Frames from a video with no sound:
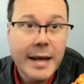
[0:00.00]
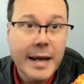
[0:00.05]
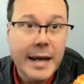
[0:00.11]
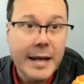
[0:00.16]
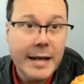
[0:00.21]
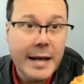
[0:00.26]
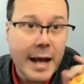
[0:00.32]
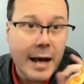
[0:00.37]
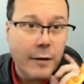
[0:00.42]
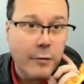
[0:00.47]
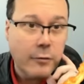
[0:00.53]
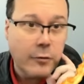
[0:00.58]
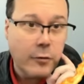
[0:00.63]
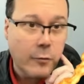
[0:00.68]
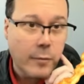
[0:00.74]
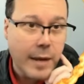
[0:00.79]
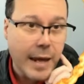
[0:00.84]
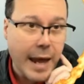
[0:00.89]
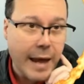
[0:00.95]
And
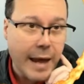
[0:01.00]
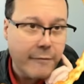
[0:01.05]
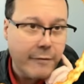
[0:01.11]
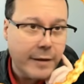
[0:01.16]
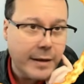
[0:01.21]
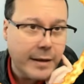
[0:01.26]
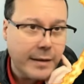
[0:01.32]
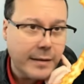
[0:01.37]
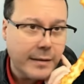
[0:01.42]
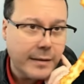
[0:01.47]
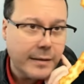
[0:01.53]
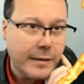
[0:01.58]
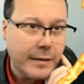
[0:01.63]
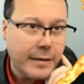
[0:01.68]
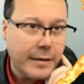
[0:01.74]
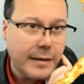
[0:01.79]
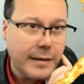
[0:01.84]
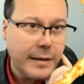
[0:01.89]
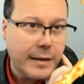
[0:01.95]
also we have here
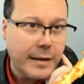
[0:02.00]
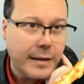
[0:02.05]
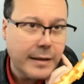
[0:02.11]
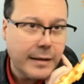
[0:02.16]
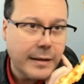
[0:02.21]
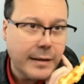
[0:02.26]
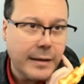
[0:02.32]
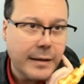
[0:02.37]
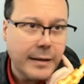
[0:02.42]
the